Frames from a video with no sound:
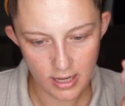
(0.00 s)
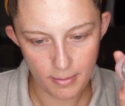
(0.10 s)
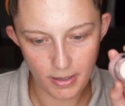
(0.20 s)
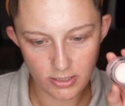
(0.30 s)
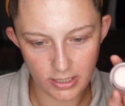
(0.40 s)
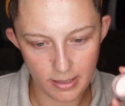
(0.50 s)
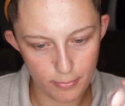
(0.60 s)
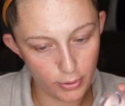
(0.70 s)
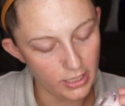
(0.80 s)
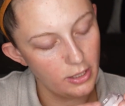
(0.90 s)
I'm actually
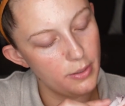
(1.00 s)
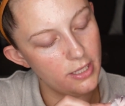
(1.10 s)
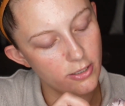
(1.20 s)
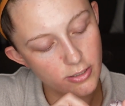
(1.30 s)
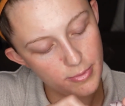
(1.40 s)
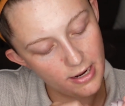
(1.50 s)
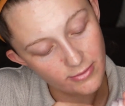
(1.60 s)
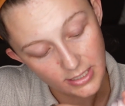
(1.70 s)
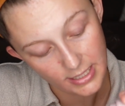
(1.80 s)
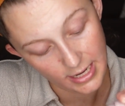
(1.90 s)
getting pretty low in there, so I'm gonna have
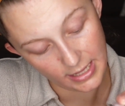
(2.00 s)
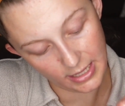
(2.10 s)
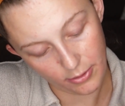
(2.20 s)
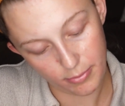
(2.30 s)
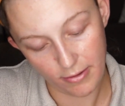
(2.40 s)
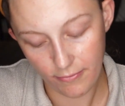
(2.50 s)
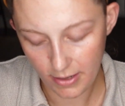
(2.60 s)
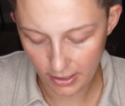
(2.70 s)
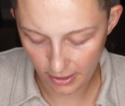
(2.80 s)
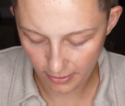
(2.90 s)
to dig in there with my
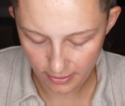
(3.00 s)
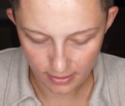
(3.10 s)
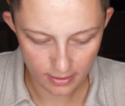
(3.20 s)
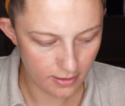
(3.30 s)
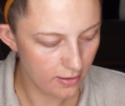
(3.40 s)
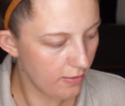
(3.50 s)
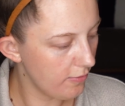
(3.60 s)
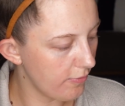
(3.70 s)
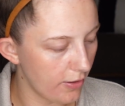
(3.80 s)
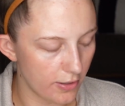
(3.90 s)
finger
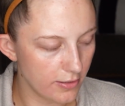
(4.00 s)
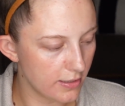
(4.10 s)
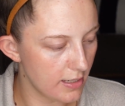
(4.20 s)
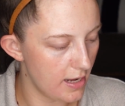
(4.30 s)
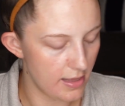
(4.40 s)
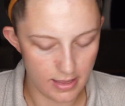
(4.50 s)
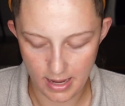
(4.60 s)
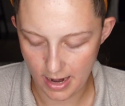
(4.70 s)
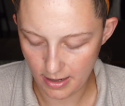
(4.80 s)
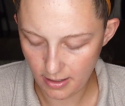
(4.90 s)
first and
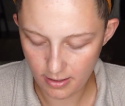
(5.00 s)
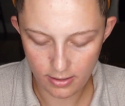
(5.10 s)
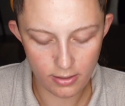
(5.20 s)
then